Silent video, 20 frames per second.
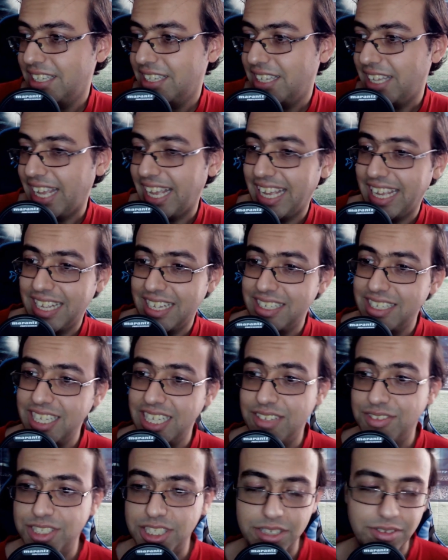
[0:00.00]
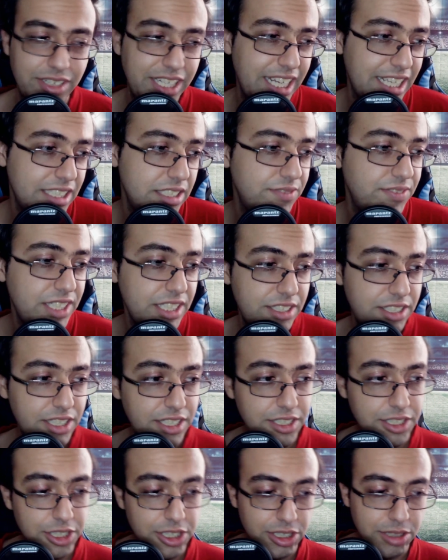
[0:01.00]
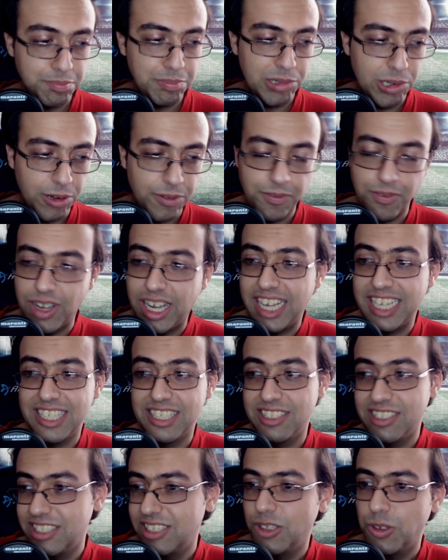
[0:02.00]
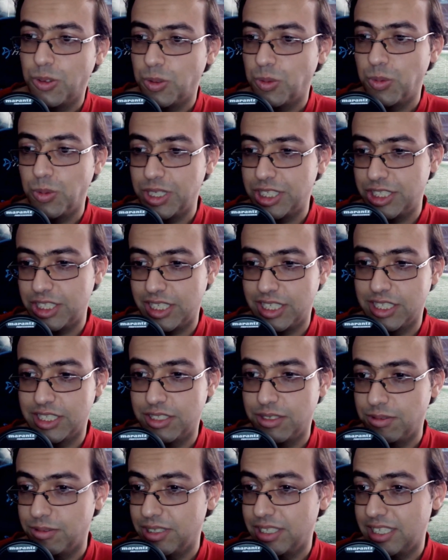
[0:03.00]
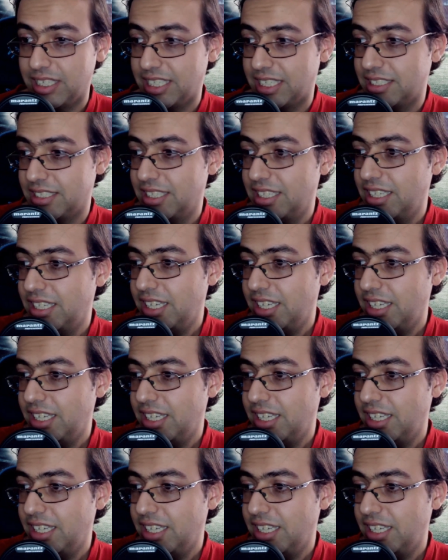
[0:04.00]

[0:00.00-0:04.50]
and if someone has visited your profile, which is really neat.